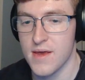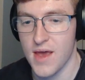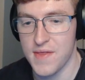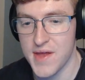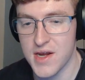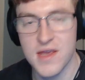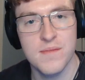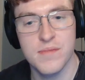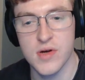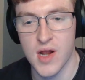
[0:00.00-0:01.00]
and then
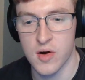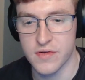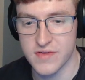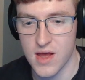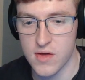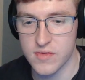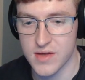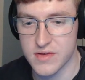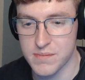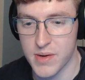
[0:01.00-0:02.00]
input ourselves
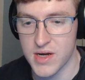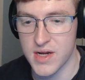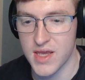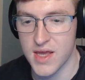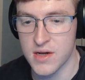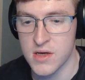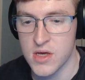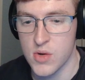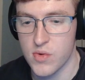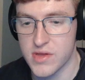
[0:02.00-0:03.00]
as a button again
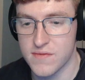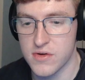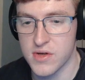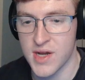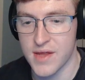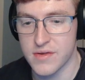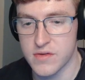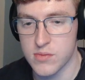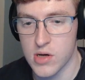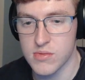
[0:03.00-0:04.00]
with the villain as a
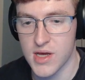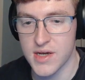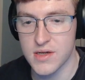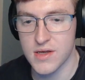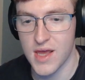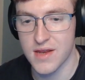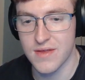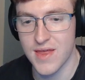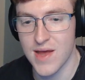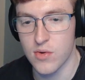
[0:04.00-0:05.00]
small blind and
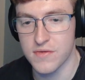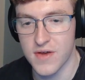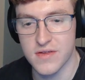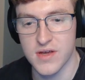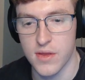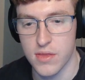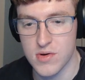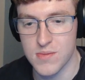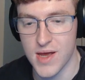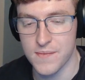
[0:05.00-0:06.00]
say that we're facing a
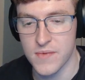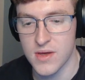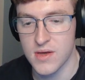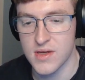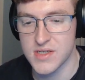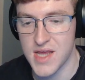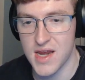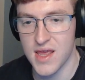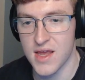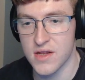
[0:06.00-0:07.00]
3-bet,
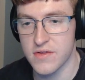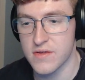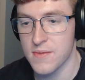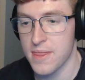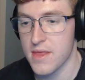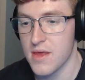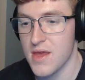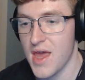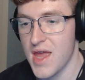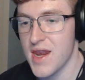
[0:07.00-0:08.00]
10 hands.
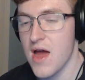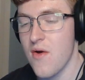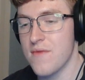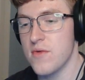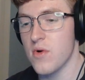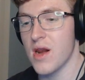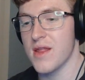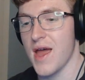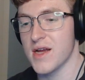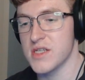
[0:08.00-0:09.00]
And now if we wanted
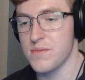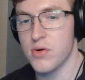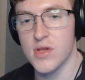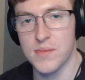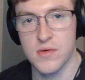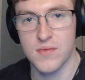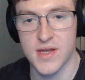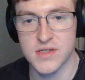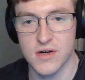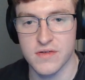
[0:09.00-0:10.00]
to actually pull up the
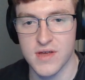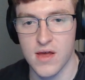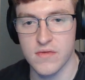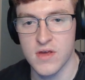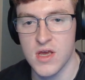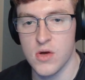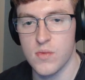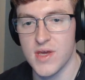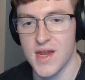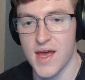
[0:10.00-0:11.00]
range ourselves,
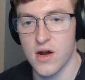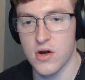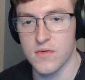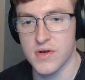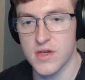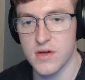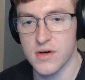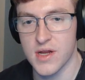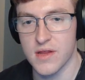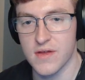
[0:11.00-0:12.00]
we can head on over
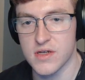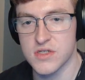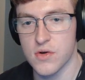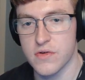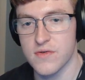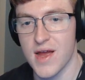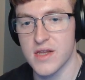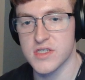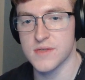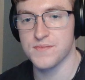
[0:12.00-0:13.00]
here and say show
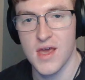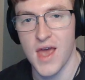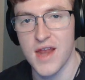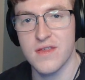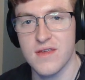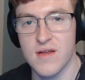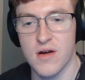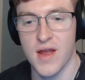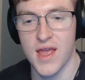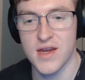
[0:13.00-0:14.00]
strategy and see that
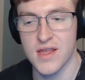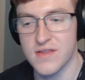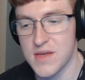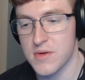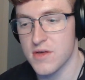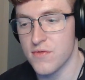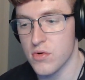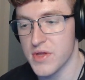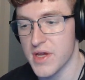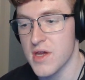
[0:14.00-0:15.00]
our hand is typically
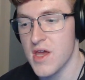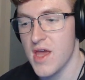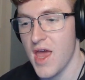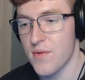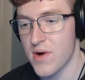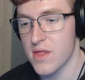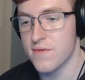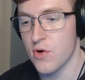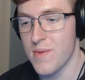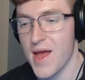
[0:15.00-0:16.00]
folding and running the
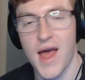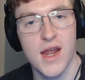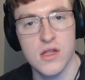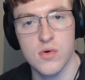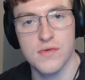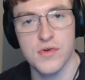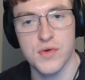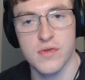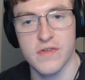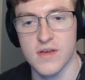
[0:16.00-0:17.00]
4-bet at a lower
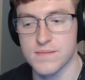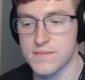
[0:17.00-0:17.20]
frequency.